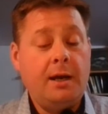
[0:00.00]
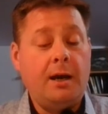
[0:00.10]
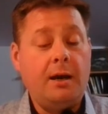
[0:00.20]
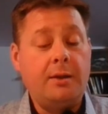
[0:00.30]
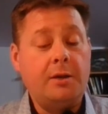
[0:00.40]

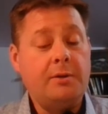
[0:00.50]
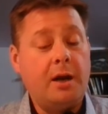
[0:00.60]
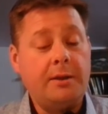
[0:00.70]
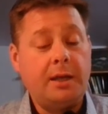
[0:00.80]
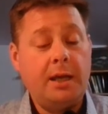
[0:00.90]
though
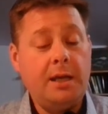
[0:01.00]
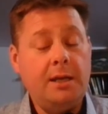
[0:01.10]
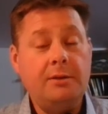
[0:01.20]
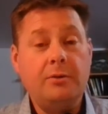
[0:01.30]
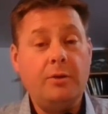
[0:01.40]
neither
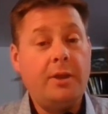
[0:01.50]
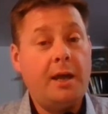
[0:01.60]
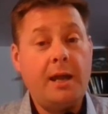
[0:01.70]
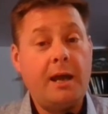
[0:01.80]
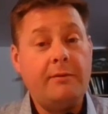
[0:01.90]
he nor
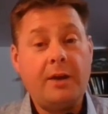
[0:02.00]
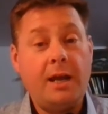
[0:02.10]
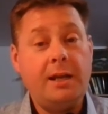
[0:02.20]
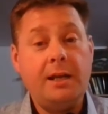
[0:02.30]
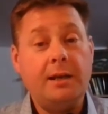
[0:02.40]
they have
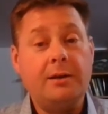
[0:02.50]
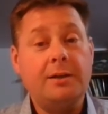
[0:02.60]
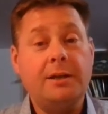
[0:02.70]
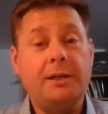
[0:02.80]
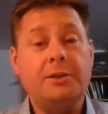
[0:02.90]
any
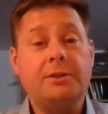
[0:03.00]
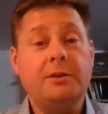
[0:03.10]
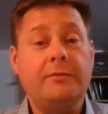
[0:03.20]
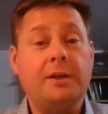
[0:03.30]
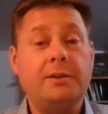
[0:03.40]
inclination of it.